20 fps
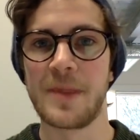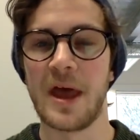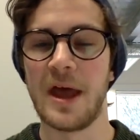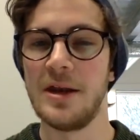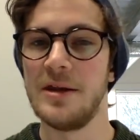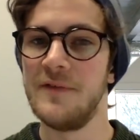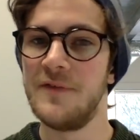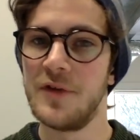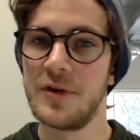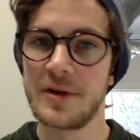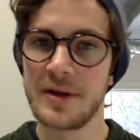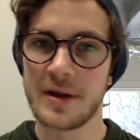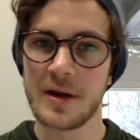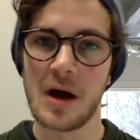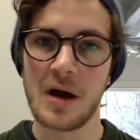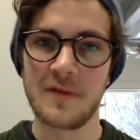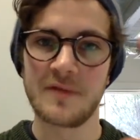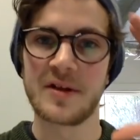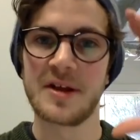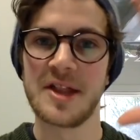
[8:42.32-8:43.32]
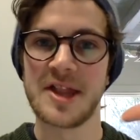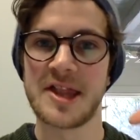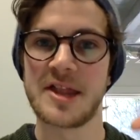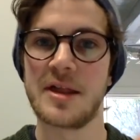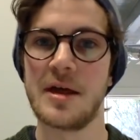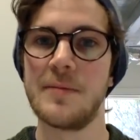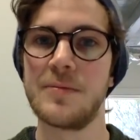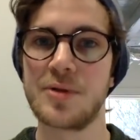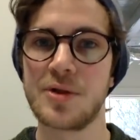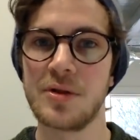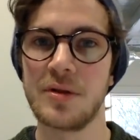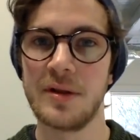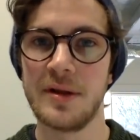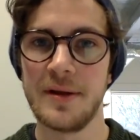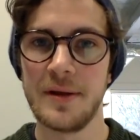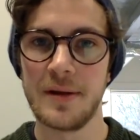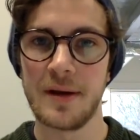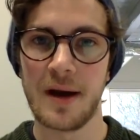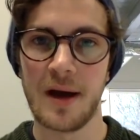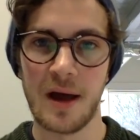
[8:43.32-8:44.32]
And if you can kind of
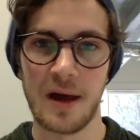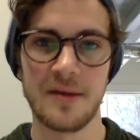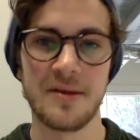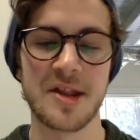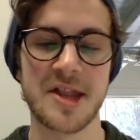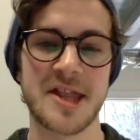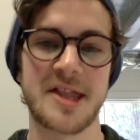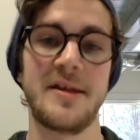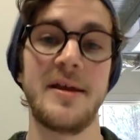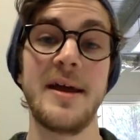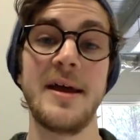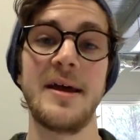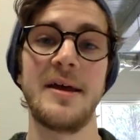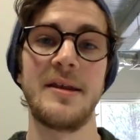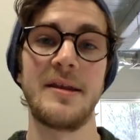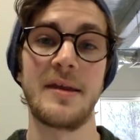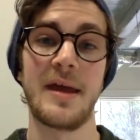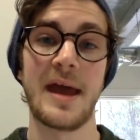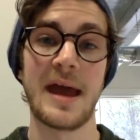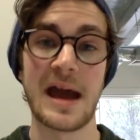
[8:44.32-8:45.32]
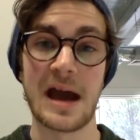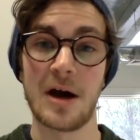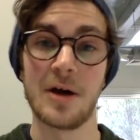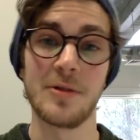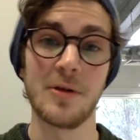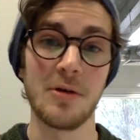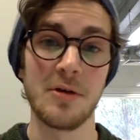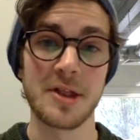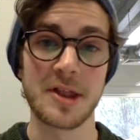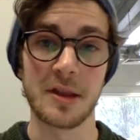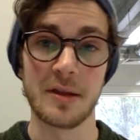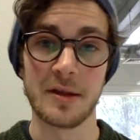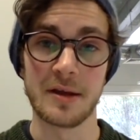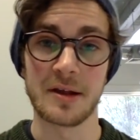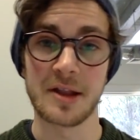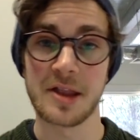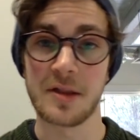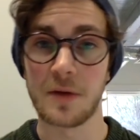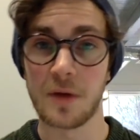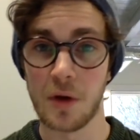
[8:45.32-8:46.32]
conceptually understand how those
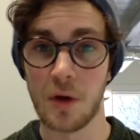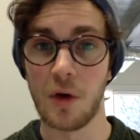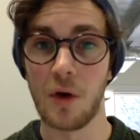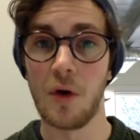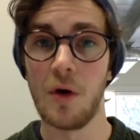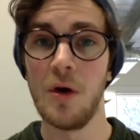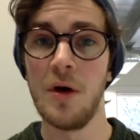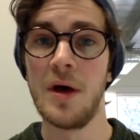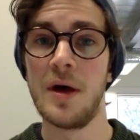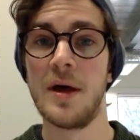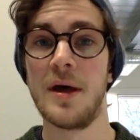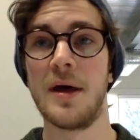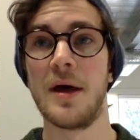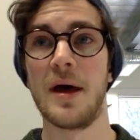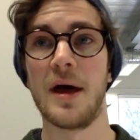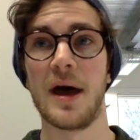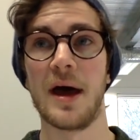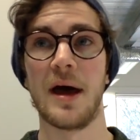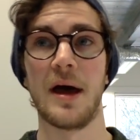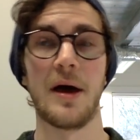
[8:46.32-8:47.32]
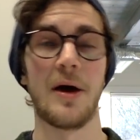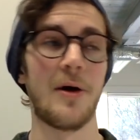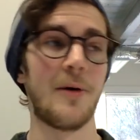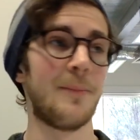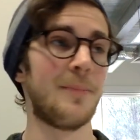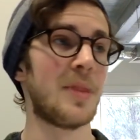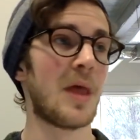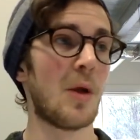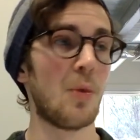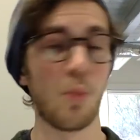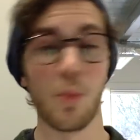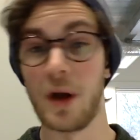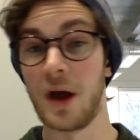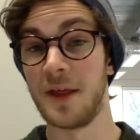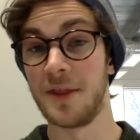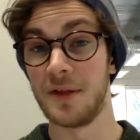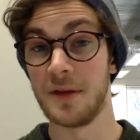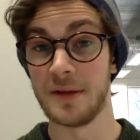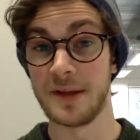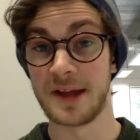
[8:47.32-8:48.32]
links occur and
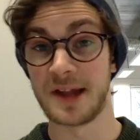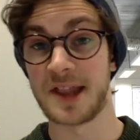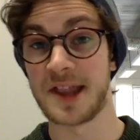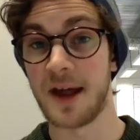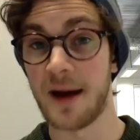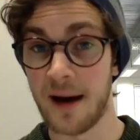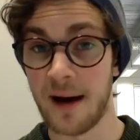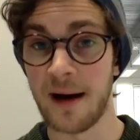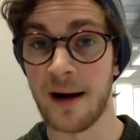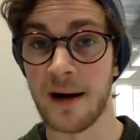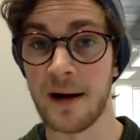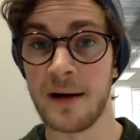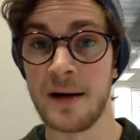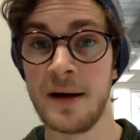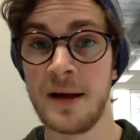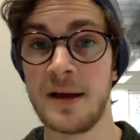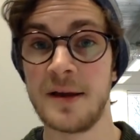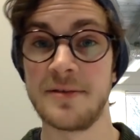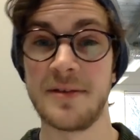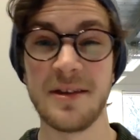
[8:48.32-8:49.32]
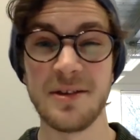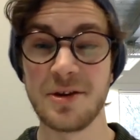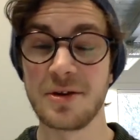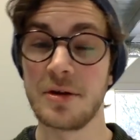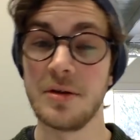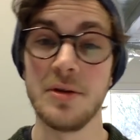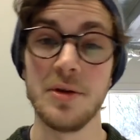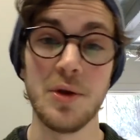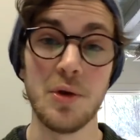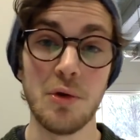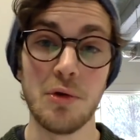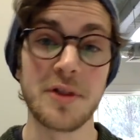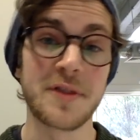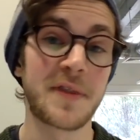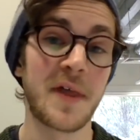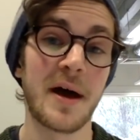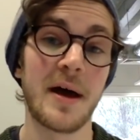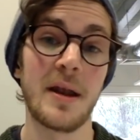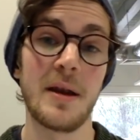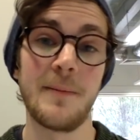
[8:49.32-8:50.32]
where the links are, then you can use
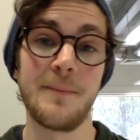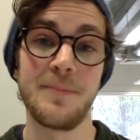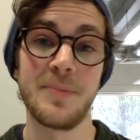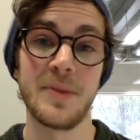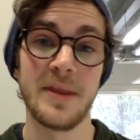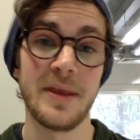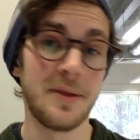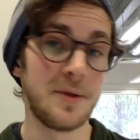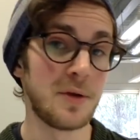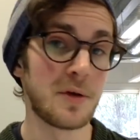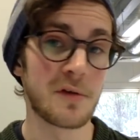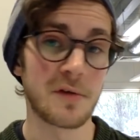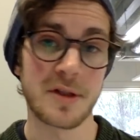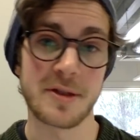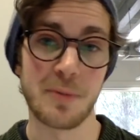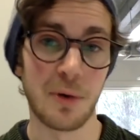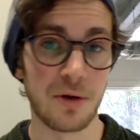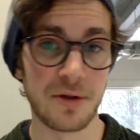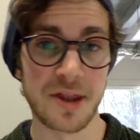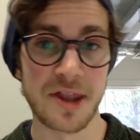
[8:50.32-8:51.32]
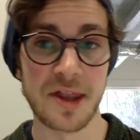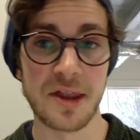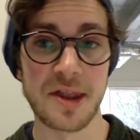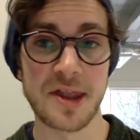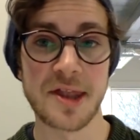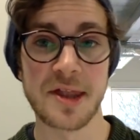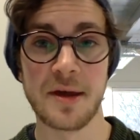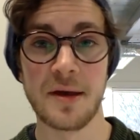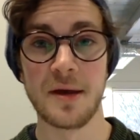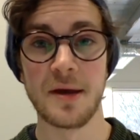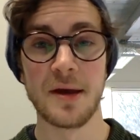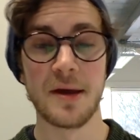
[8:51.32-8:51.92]
that in your responses.